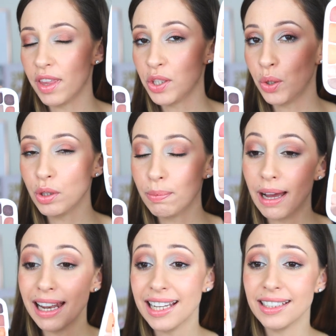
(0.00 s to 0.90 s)
The nude
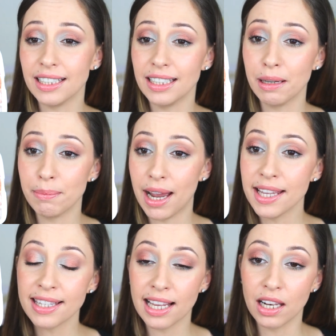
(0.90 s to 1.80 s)
palette
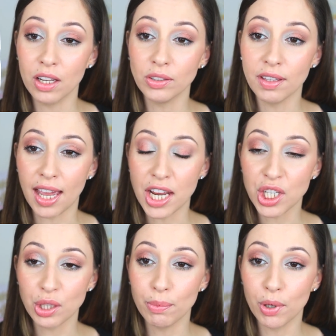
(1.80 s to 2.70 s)
reminds a lot of the
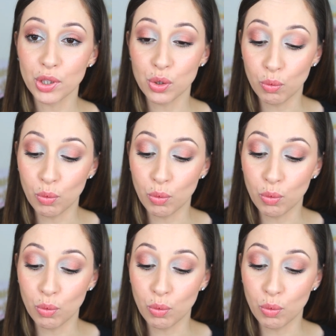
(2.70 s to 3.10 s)
eyeshadow box